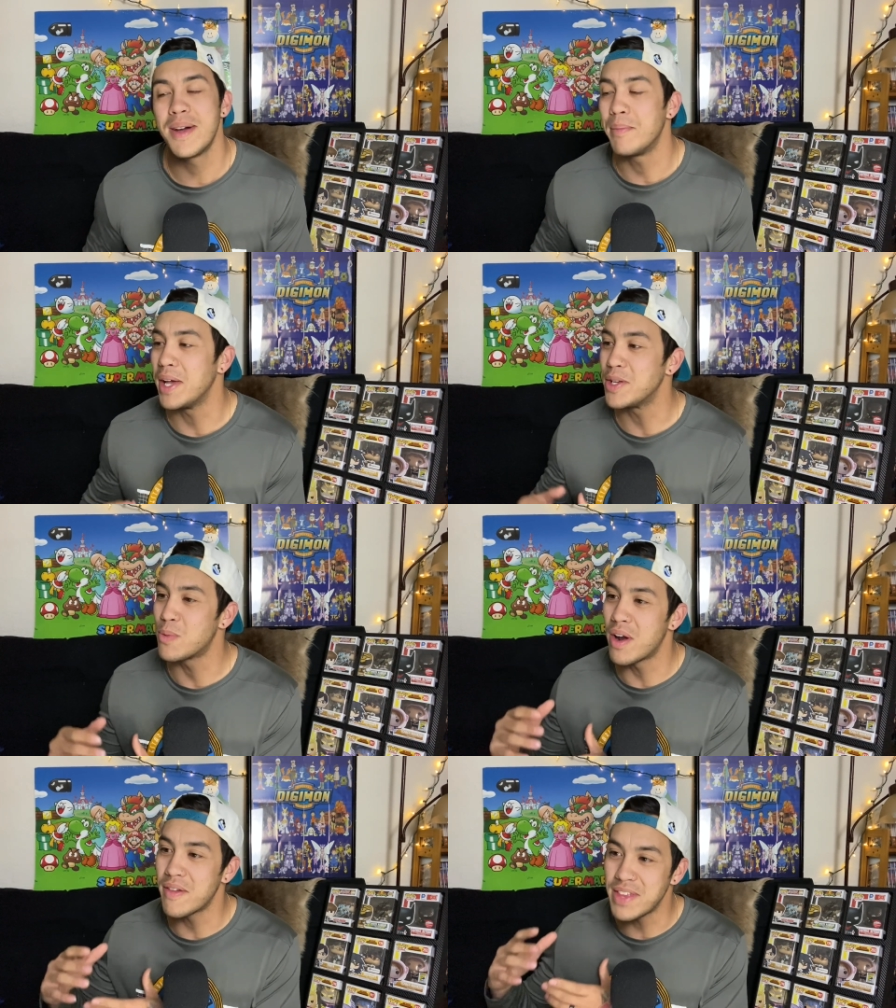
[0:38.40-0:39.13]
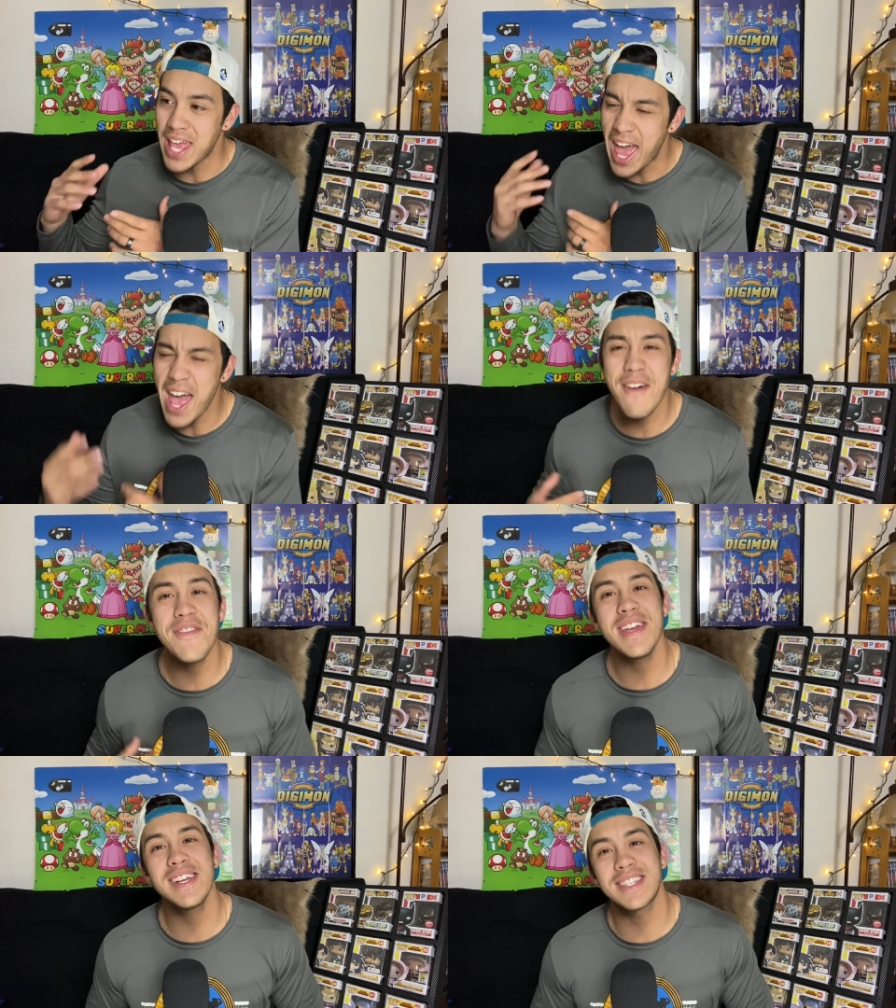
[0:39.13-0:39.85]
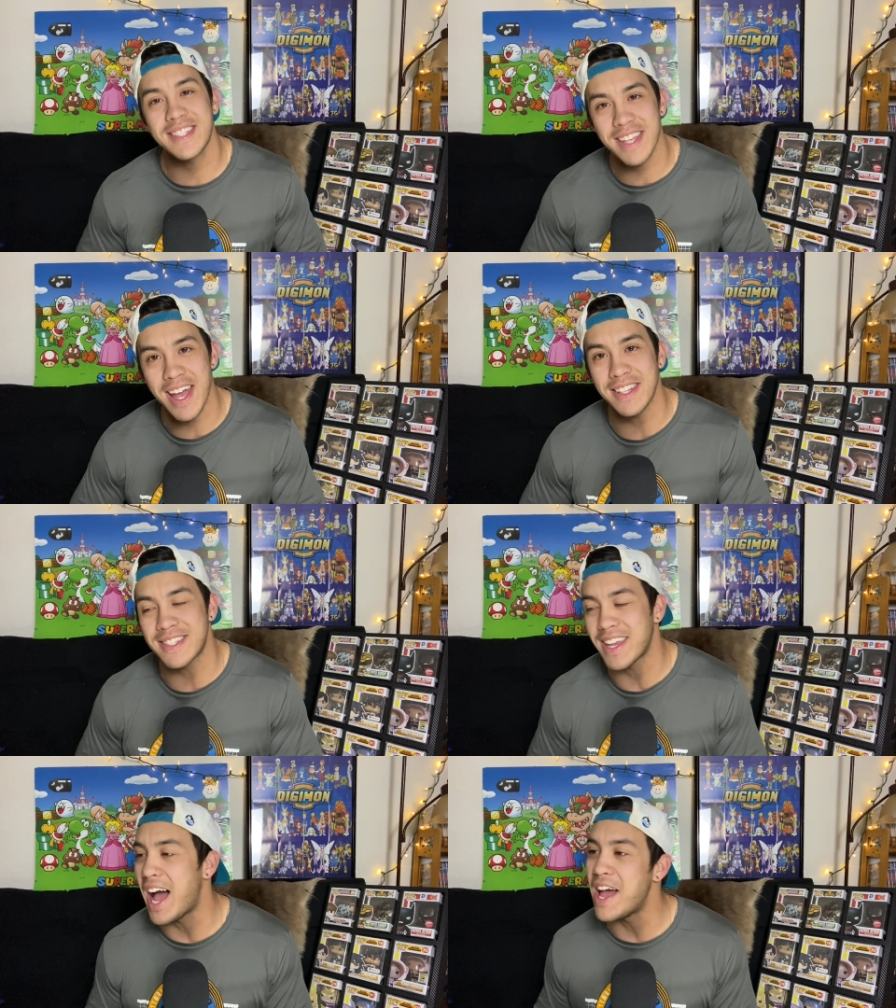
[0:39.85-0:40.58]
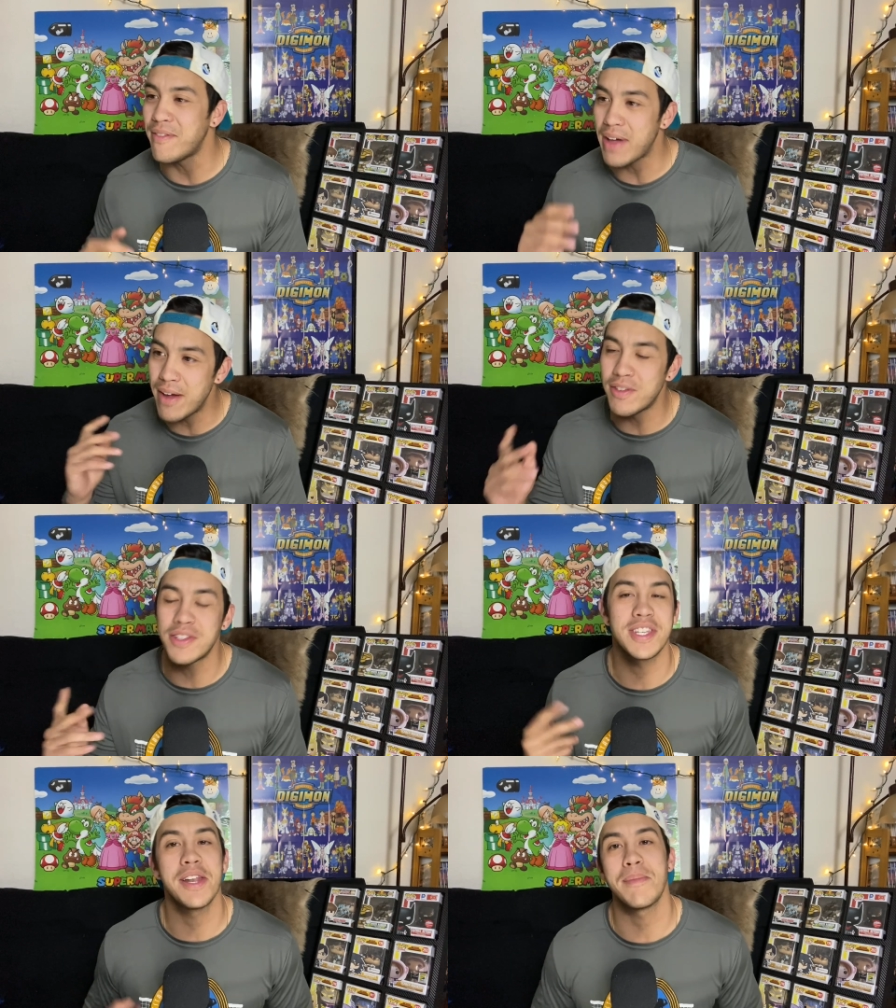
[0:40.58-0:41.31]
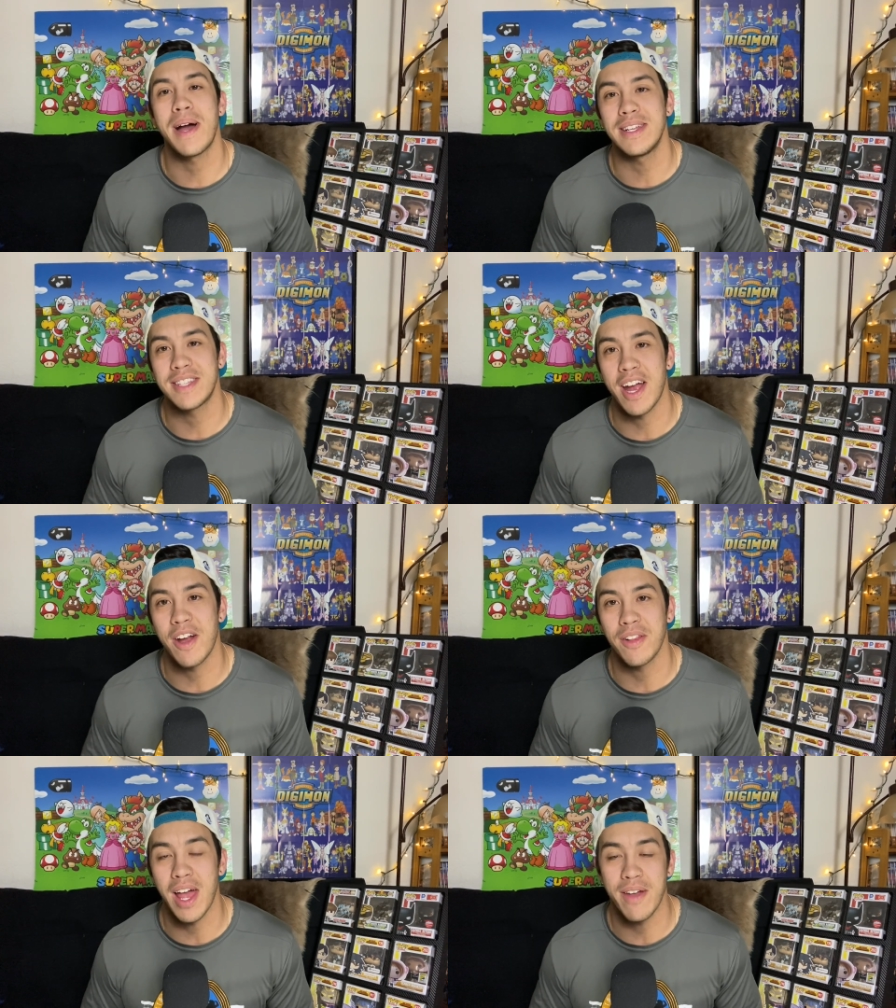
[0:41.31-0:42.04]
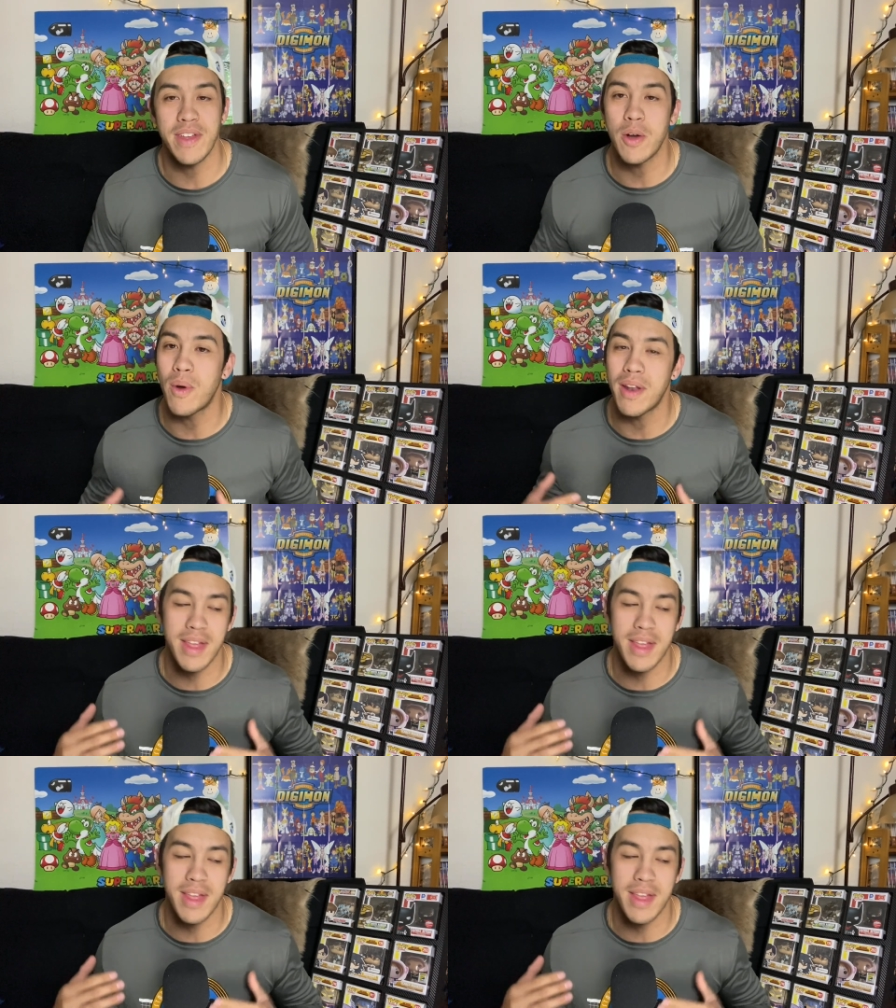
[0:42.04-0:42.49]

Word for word: plays one of the heaviest sets I have ever seen in my entire life. They are one of the